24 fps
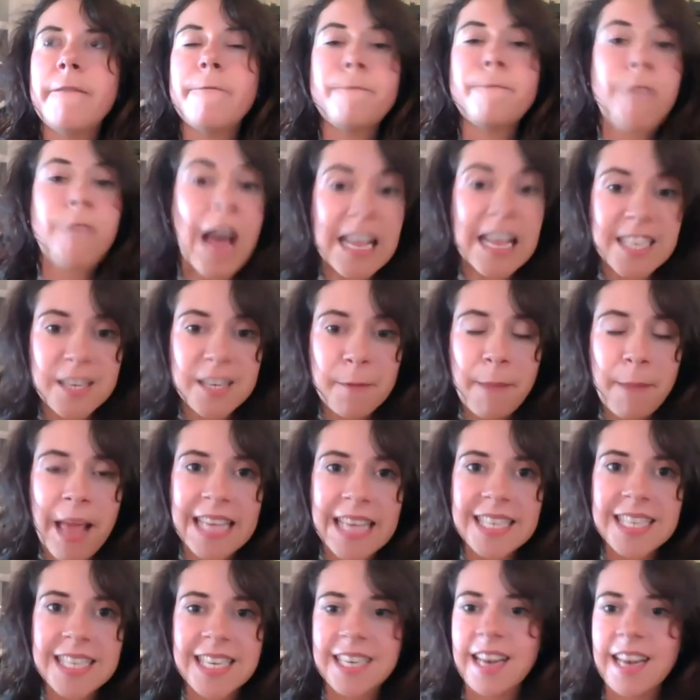
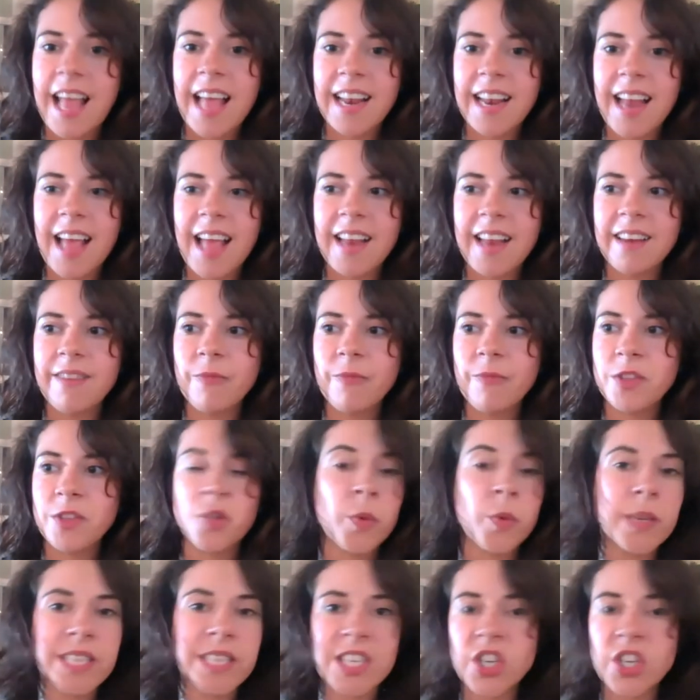fast-paced and with
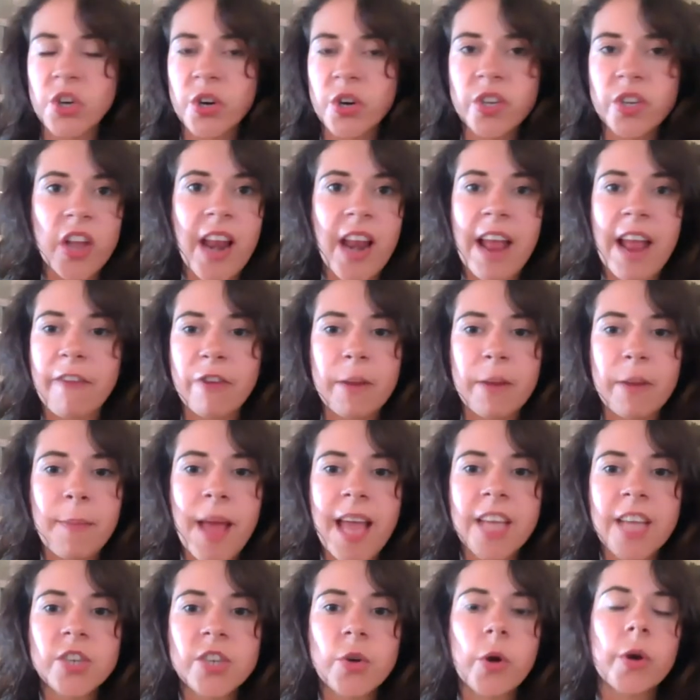twists and turns on every
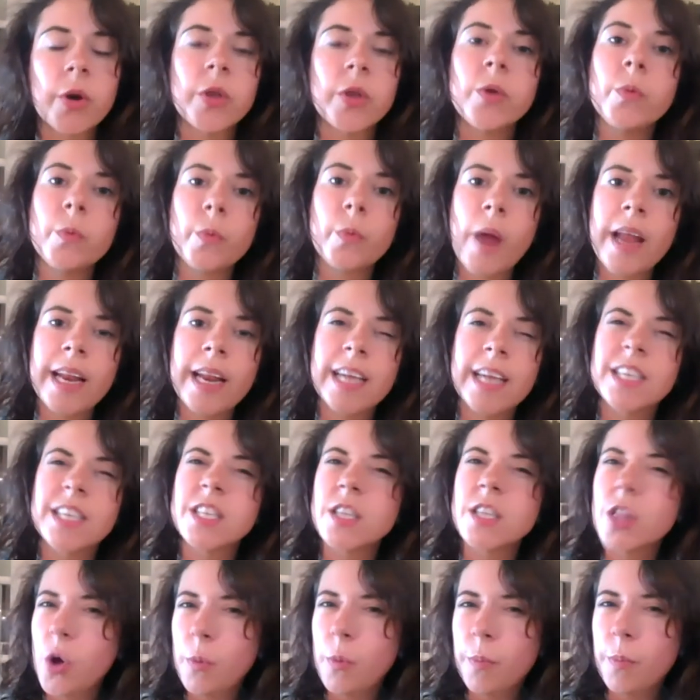page, or are you writing a
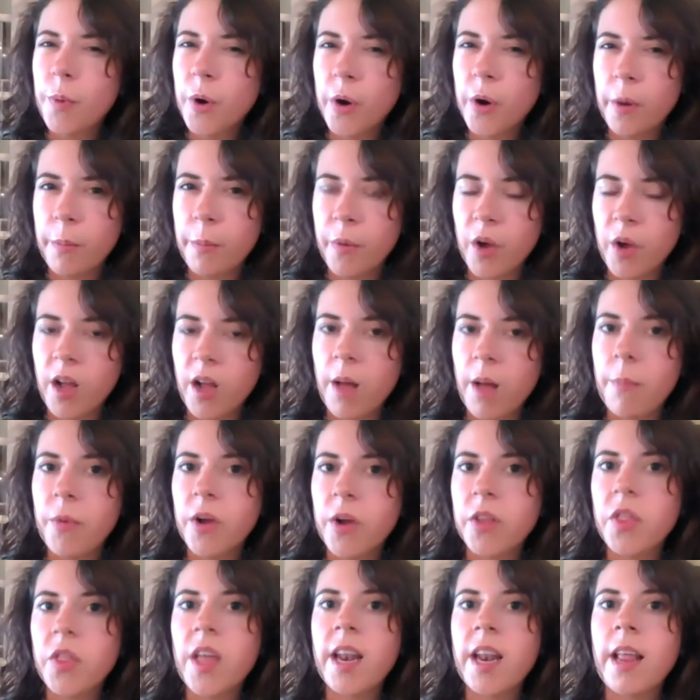slow burn book, a book
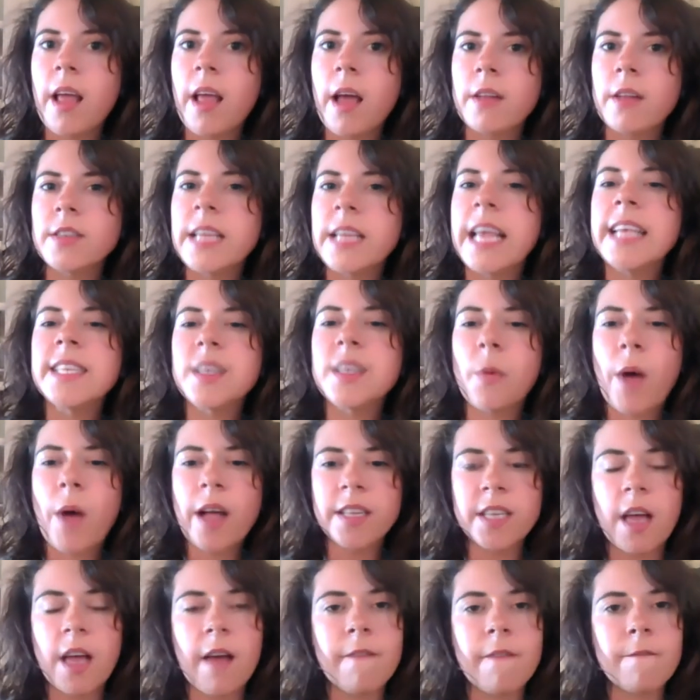that takes a while
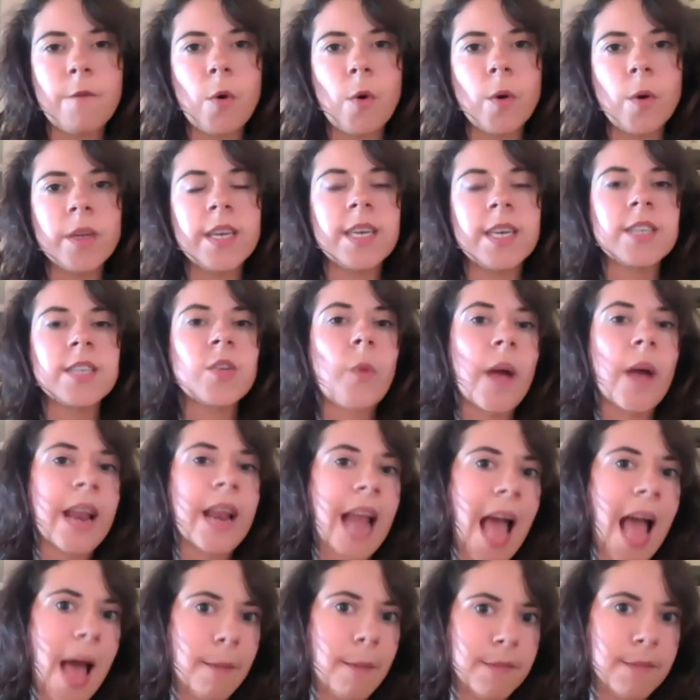to unfold and is quite
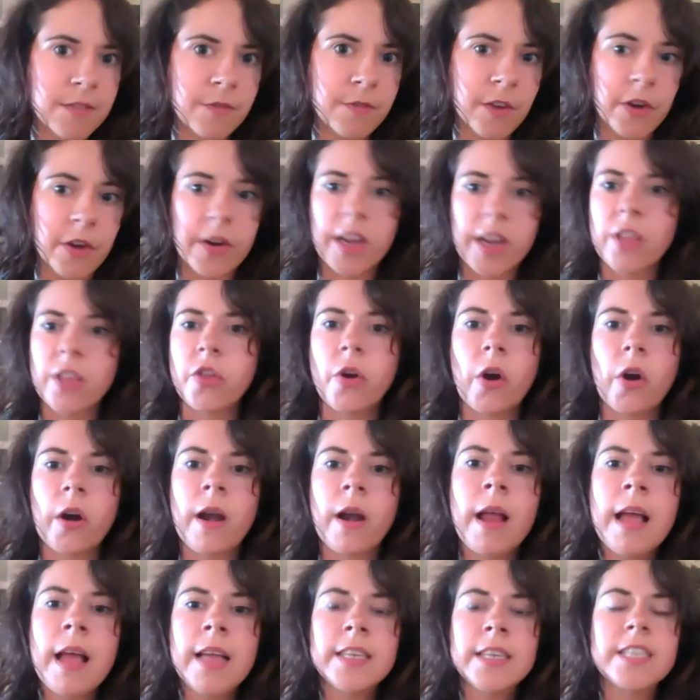atmospheric? There are
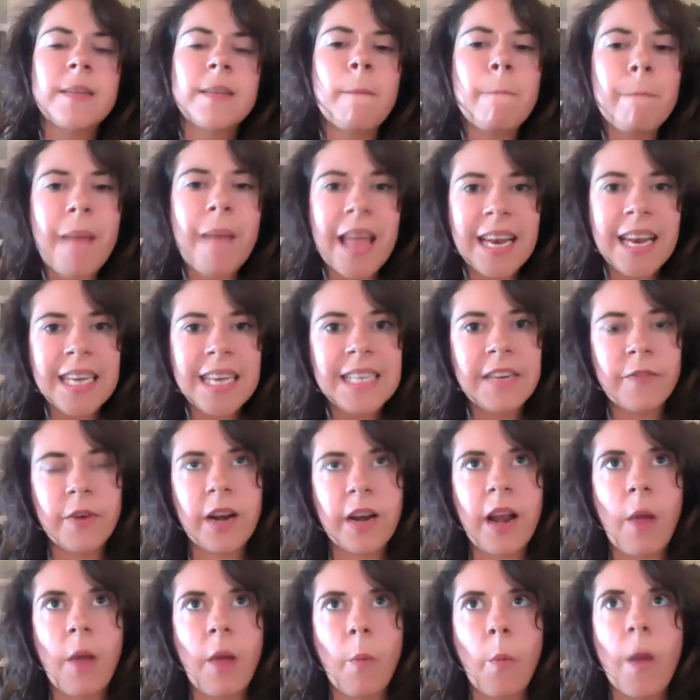just many
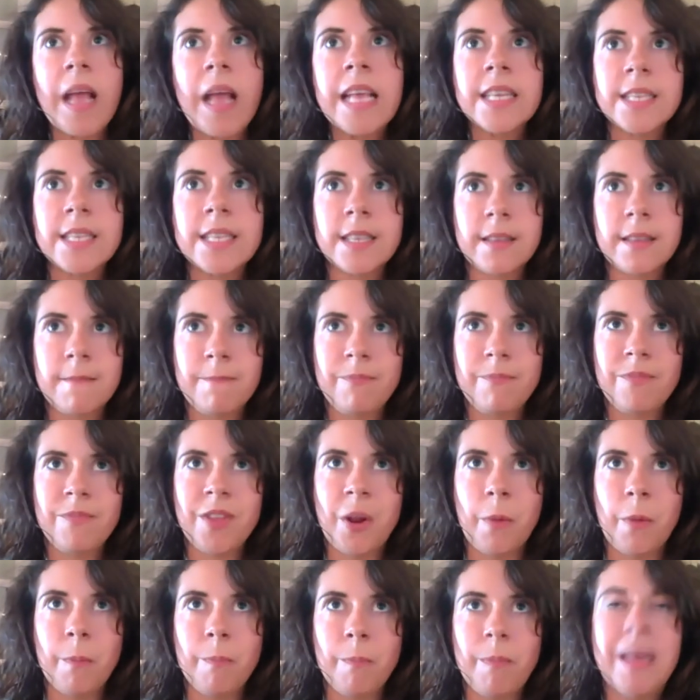different ways,
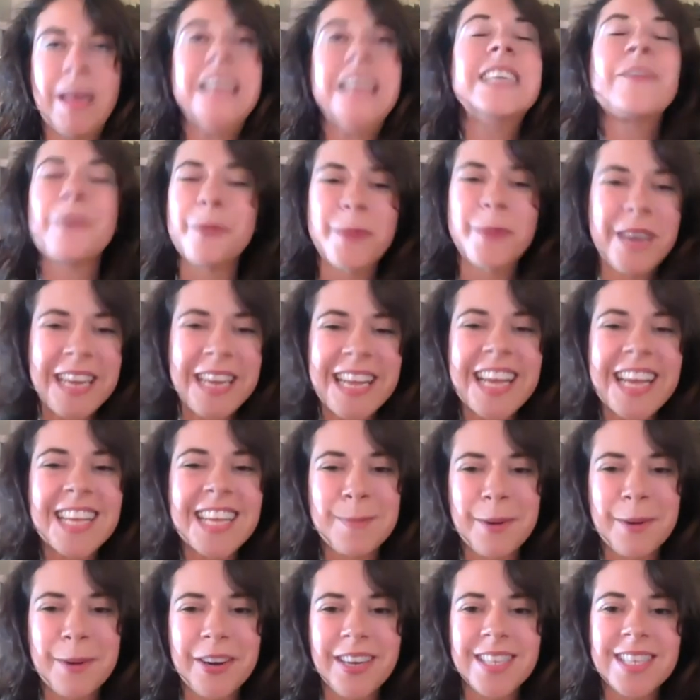many different reading
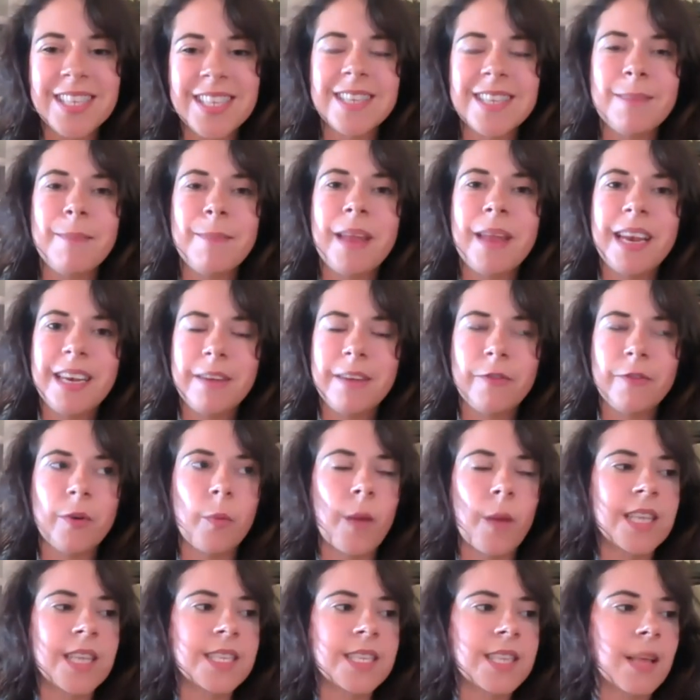experiences and many different
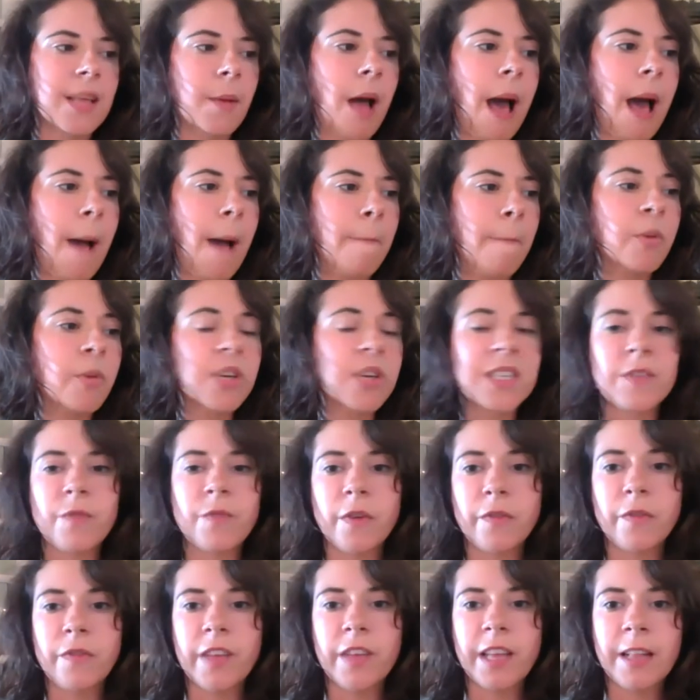ways that books
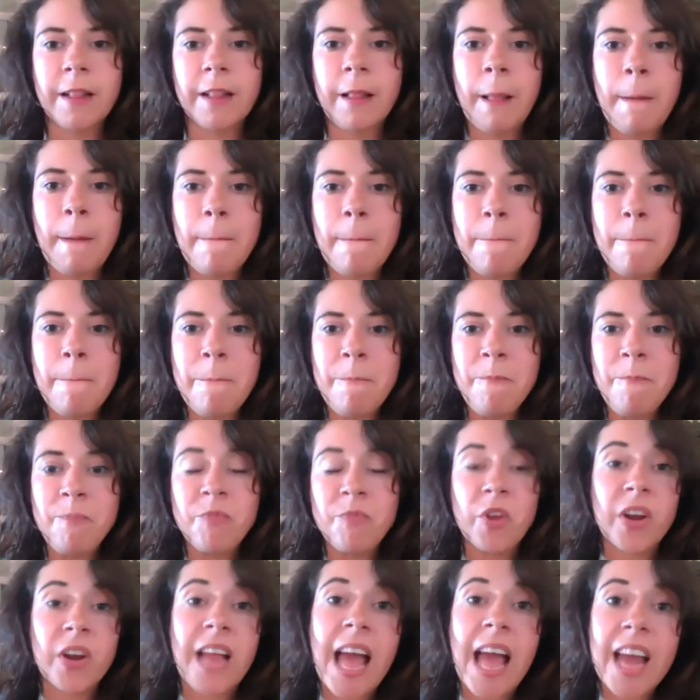fulfill
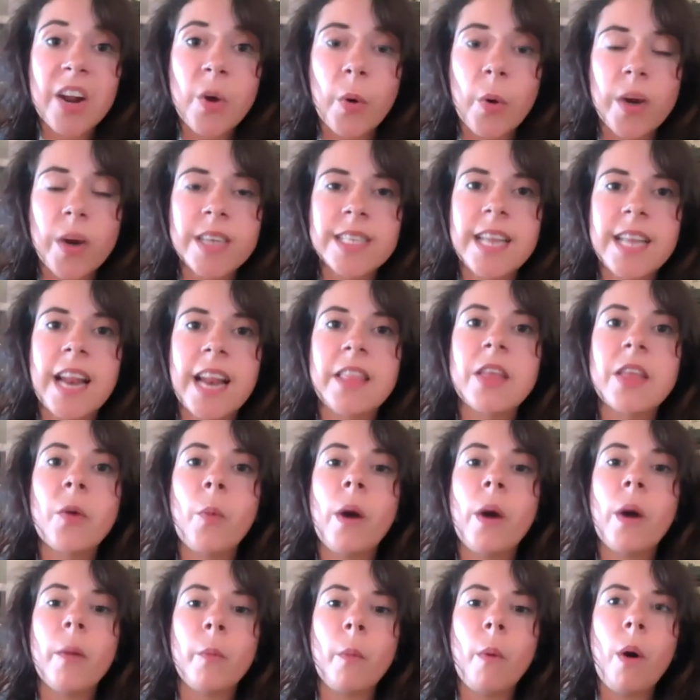their categories. And I think
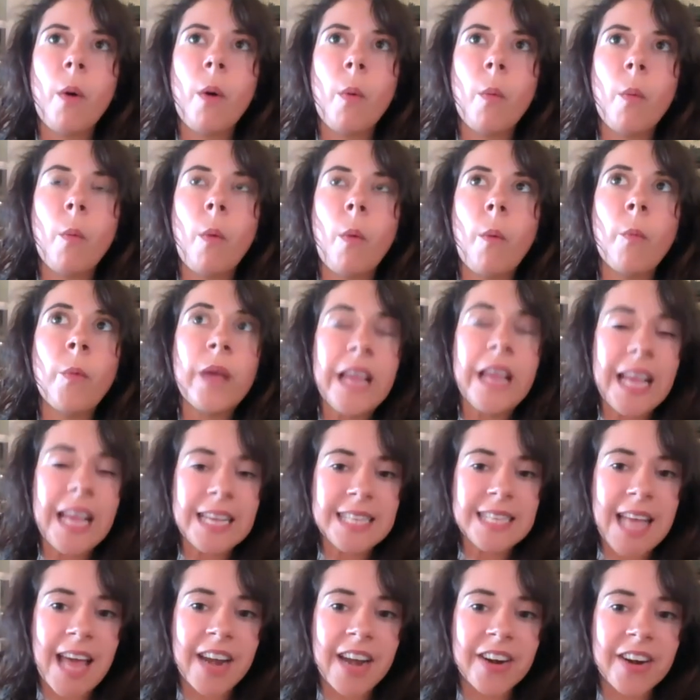what we as
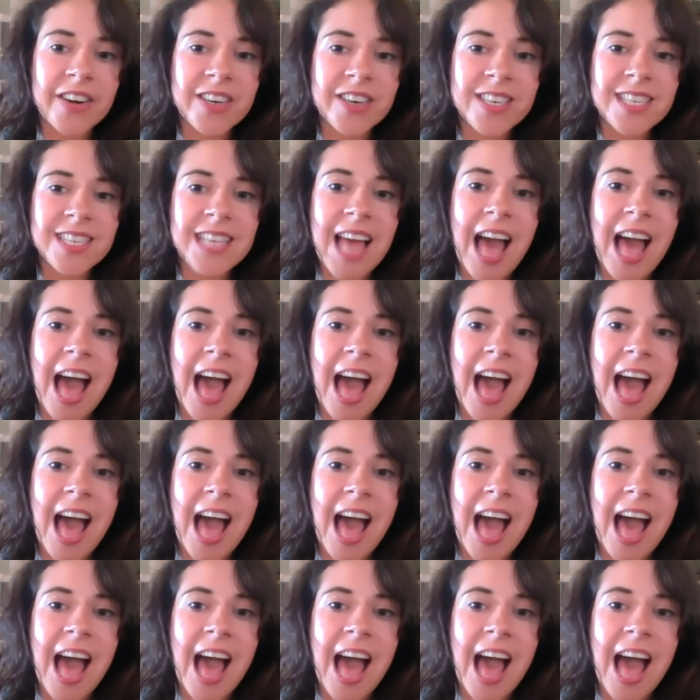editors,